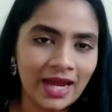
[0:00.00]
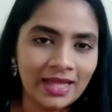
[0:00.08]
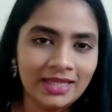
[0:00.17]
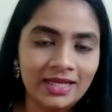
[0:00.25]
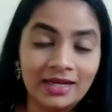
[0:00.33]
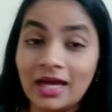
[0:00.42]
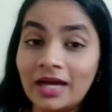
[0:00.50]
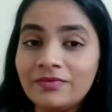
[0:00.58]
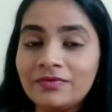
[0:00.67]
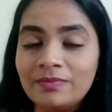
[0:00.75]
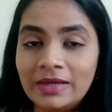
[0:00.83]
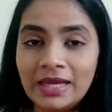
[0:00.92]
And they
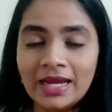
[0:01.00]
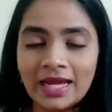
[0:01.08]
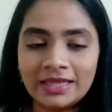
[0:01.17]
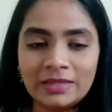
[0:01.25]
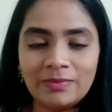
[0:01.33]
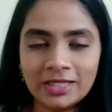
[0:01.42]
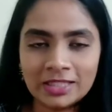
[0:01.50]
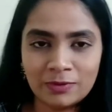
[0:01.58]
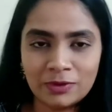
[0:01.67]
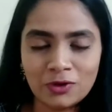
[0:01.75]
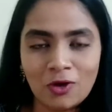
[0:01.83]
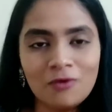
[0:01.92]
love being at the
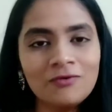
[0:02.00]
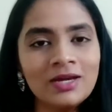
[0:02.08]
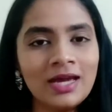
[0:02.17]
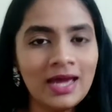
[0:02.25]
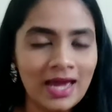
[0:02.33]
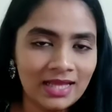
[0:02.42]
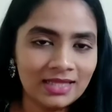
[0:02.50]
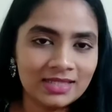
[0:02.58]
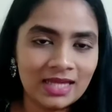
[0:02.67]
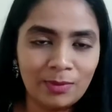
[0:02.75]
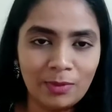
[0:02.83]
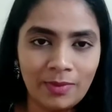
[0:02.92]
basement of Hans
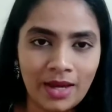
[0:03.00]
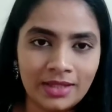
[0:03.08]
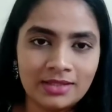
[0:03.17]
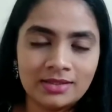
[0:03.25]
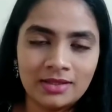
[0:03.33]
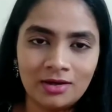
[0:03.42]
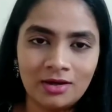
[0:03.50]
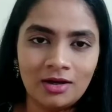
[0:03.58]
Hammerman's